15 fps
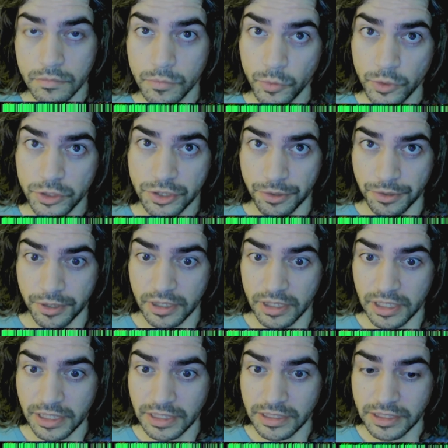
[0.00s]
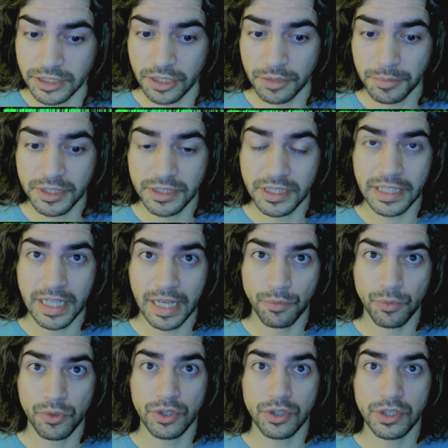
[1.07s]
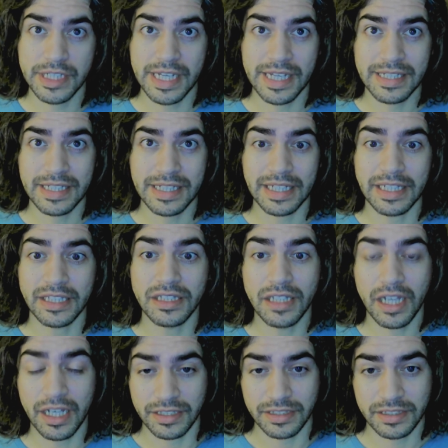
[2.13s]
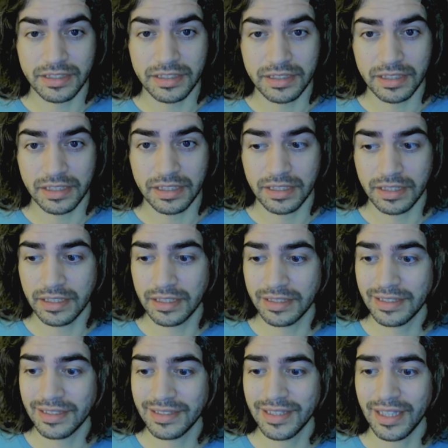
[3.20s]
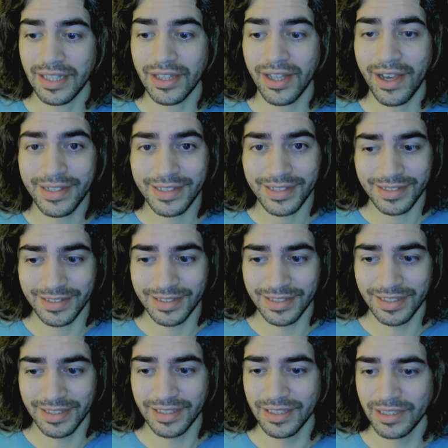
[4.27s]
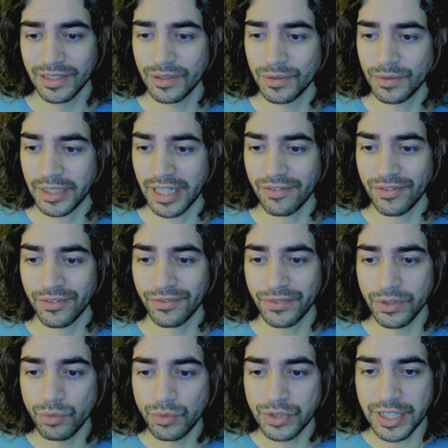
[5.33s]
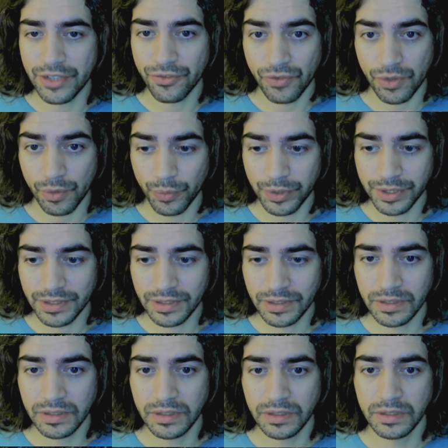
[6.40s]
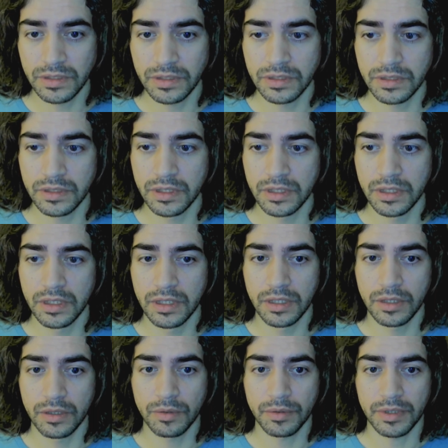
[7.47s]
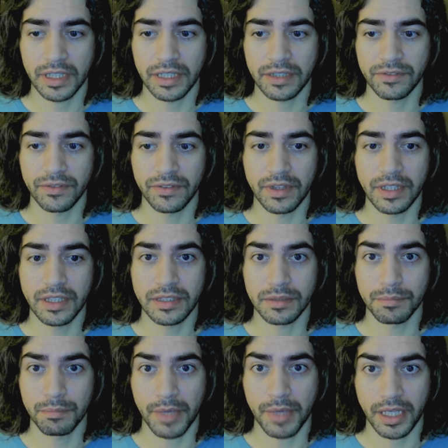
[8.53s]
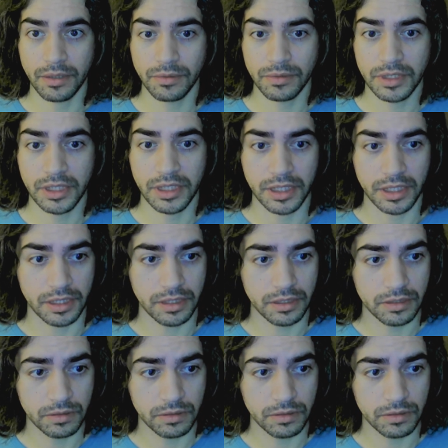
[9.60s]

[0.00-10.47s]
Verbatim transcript: What's going on ladies and gentlemen? Today we're testing LUTs. This is a LUT. We have a few different ones. We have this main one here.